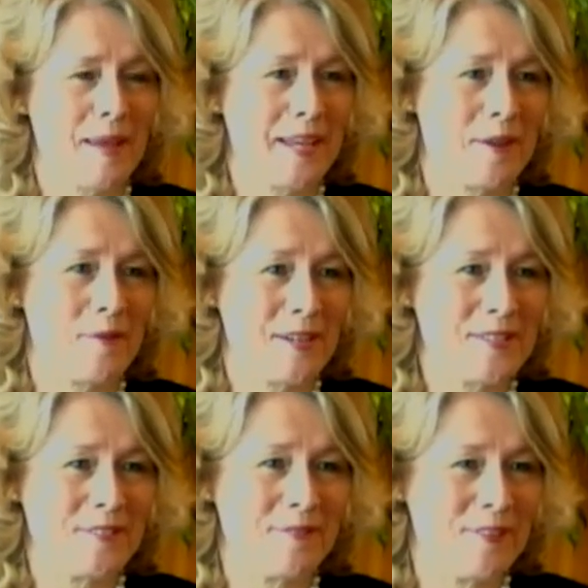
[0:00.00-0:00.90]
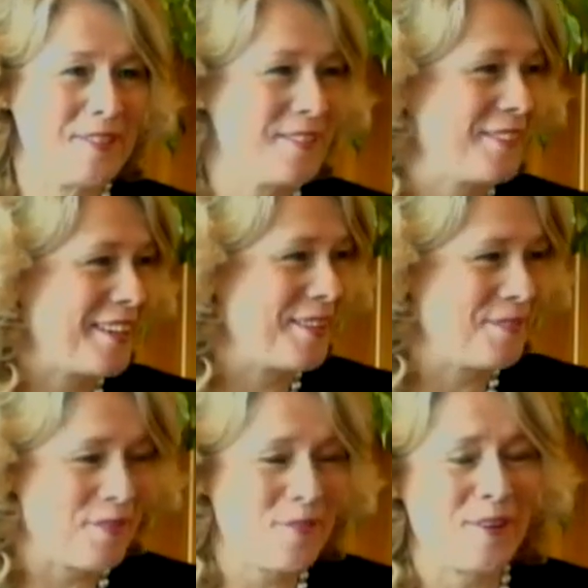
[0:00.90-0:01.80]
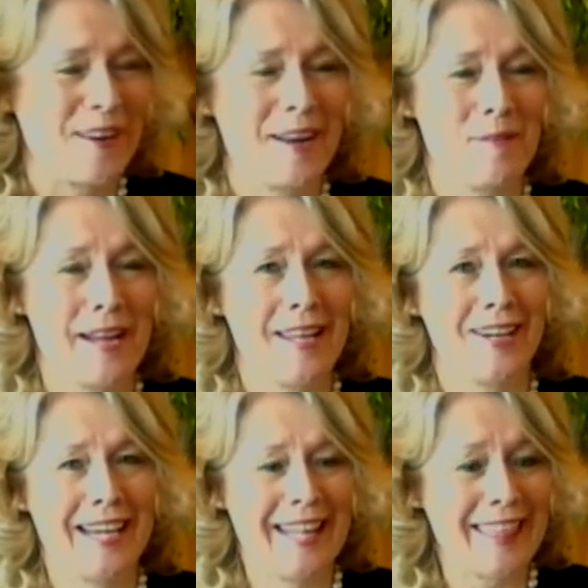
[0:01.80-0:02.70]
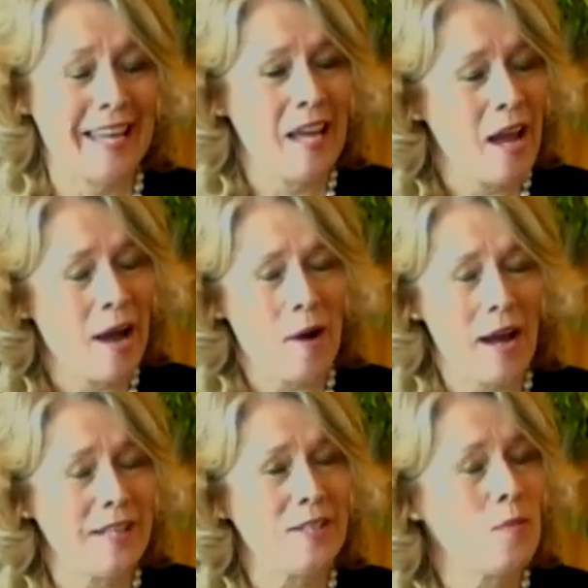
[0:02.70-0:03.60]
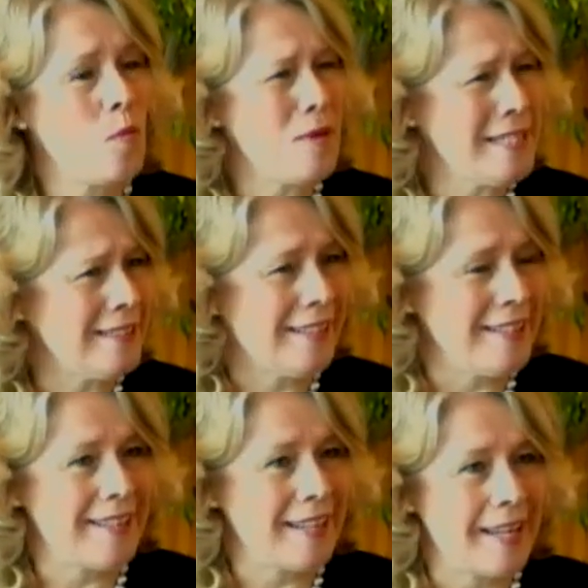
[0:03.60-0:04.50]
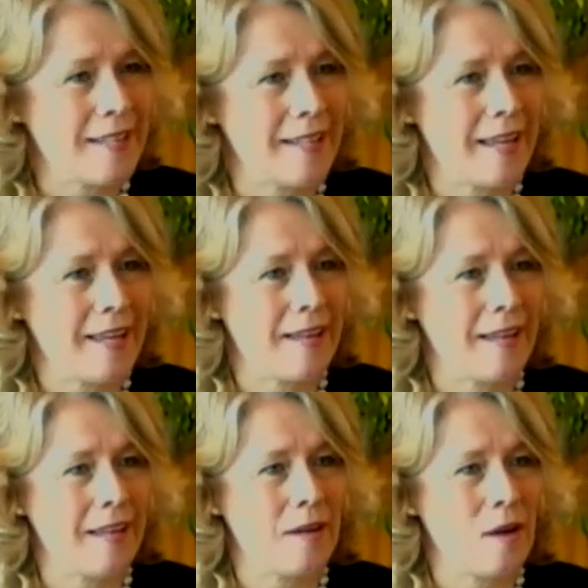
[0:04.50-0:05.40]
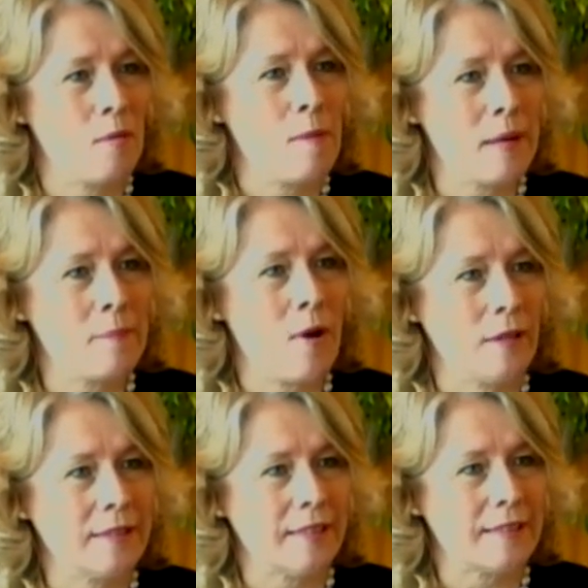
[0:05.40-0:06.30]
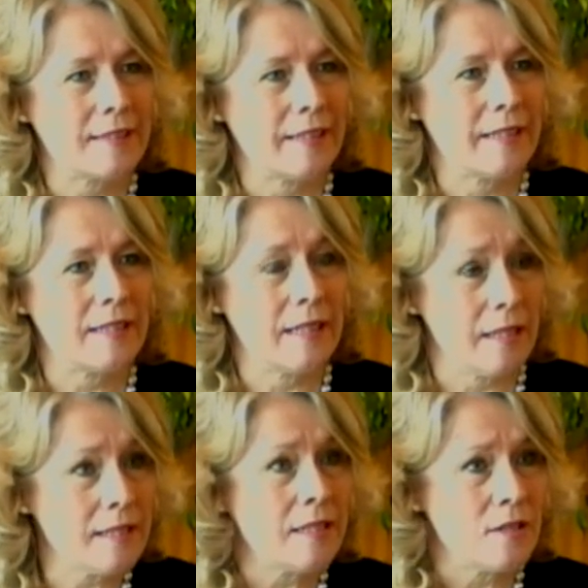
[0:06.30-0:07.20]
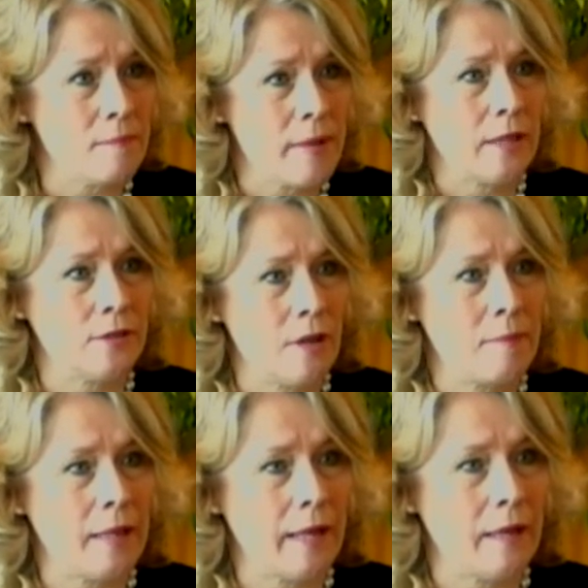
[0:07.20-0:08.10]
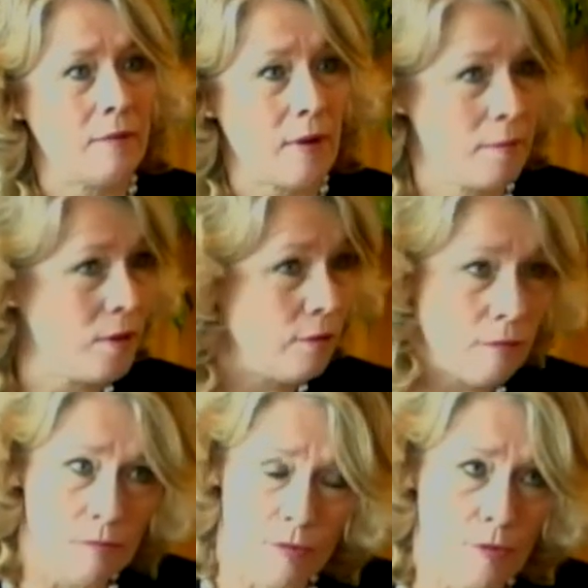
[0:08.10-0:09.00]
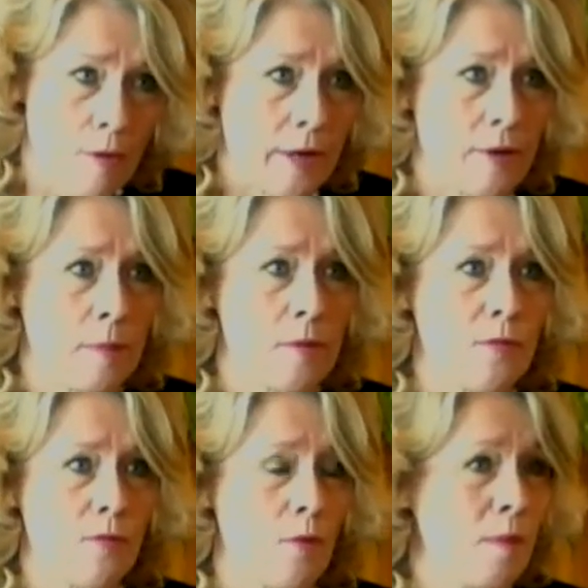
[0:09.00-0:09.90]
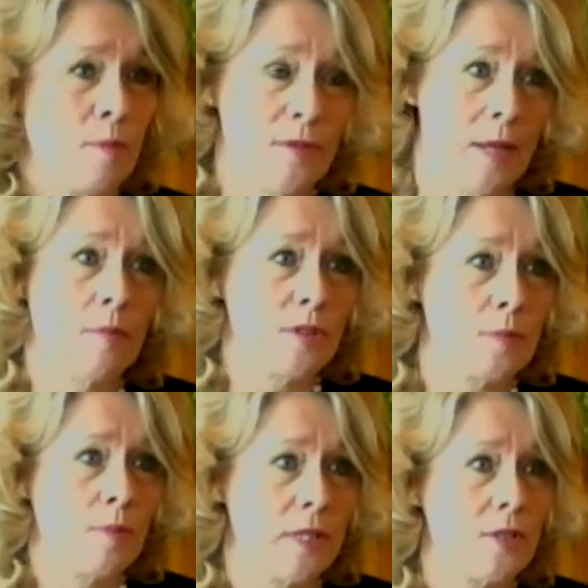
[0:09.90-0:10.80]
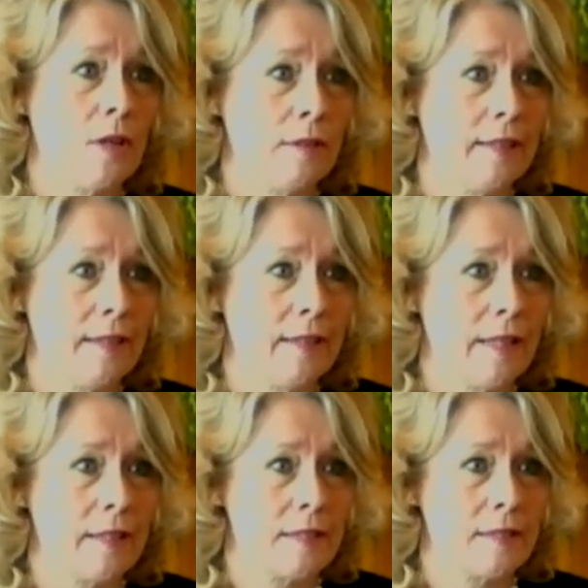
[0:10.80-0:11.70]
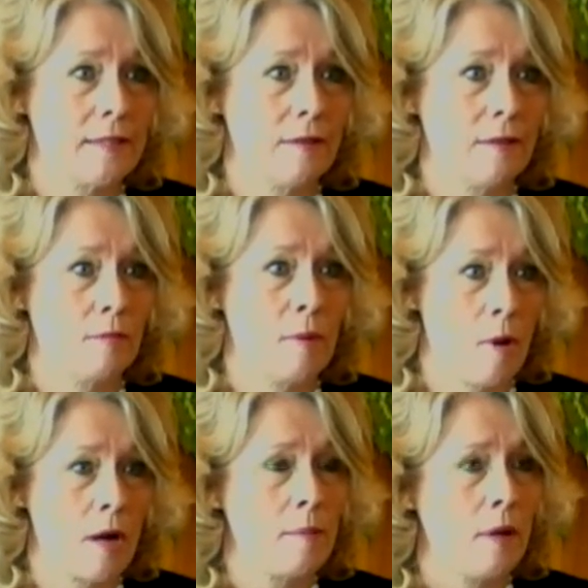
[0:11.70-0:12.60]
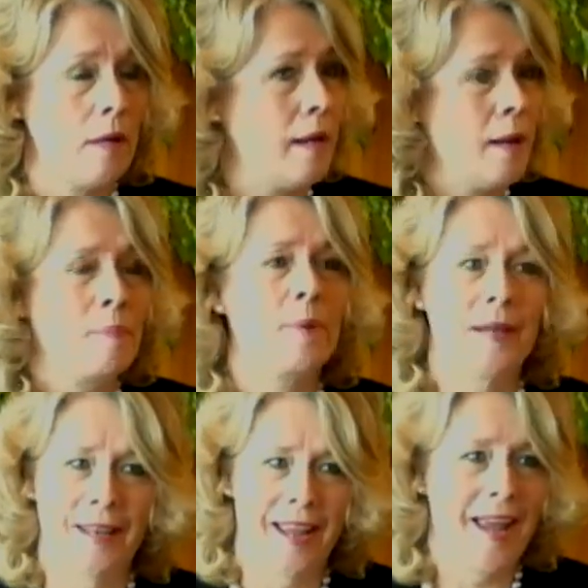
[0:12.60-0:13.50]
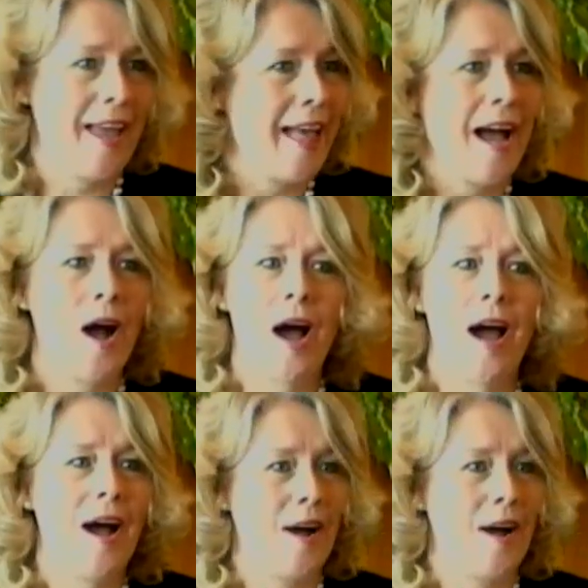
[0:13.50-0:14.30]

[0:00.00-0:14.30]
Peggy a question first, if I could, before yeah. I weigh in on anything. I just, what's it like uh, uh, in a woman in politics? Like, it, it is such a male-dominated. I mean, you're throwing out numbers of forty percent, which is pretty startling, and that's remarkable. And, but that's kind of that's a big